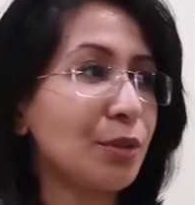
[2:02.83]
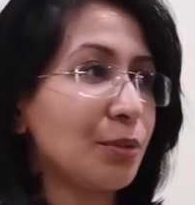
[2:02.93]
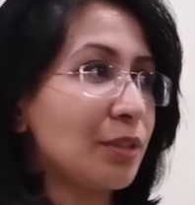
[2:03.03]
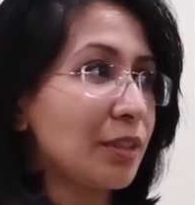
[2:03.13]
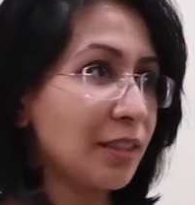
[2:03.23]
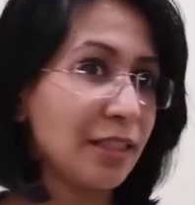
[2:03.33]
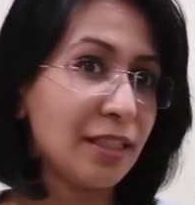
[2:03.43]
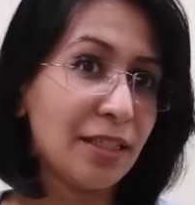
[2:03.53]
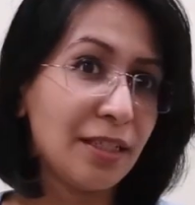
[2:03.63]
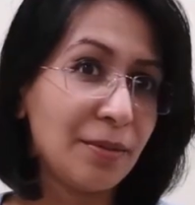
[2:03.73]
to
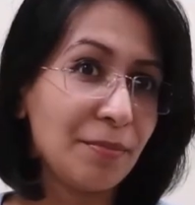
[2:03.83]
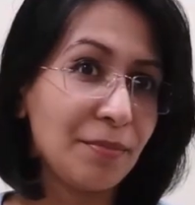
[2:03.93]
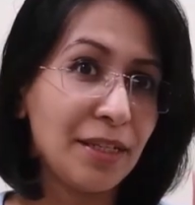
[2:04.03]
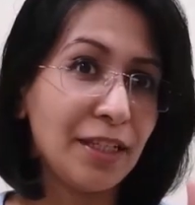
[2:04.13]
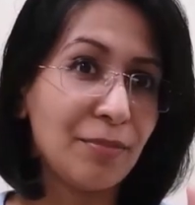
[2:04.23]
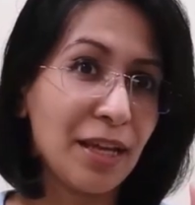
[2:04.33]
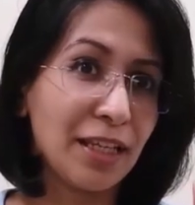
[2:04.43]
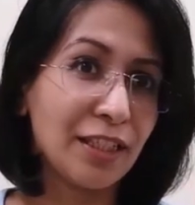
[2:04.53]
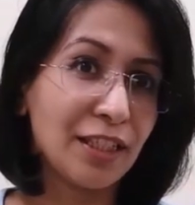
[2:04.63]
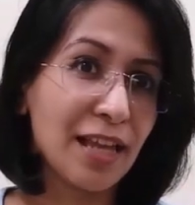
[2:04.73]
see me
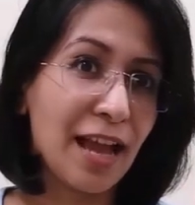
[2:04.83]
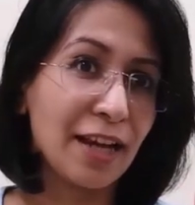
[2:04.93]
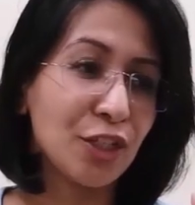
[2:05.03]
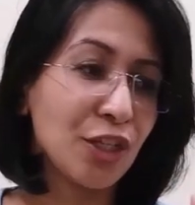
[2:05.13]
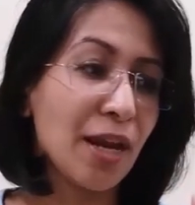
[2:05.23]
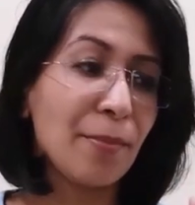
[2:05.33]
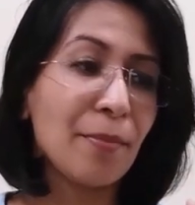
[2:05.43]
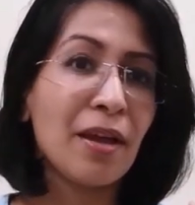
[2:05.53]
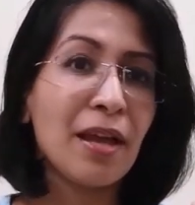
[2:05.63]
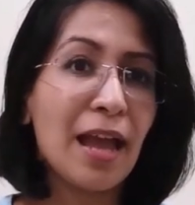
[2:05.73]
make this hand shape
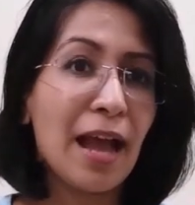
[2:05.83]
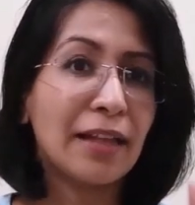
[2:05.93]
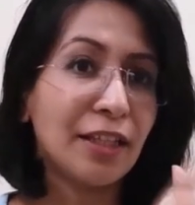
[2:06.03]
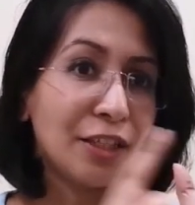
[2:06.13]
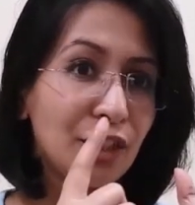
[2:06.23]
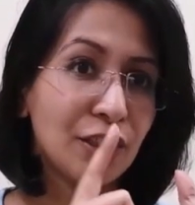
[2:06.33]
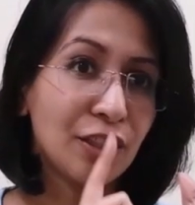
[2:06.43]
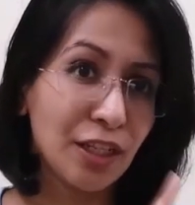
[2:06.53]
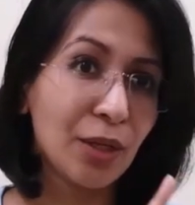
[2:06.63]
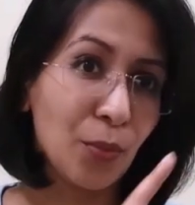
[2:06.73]
and then just
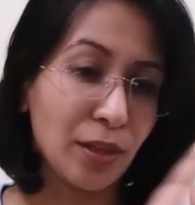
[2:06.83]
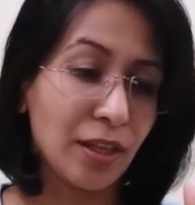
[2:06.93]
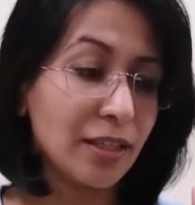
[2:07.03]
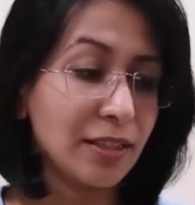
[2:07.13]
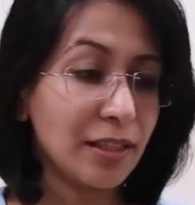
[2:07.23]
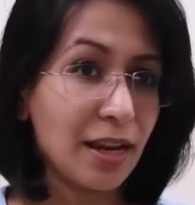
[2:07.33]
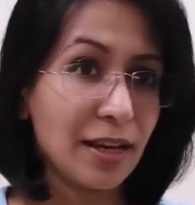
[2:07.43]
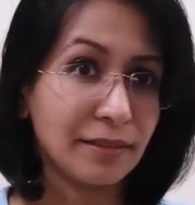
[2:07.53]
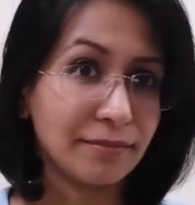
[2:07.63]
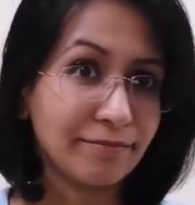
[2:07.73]
stick with this and then,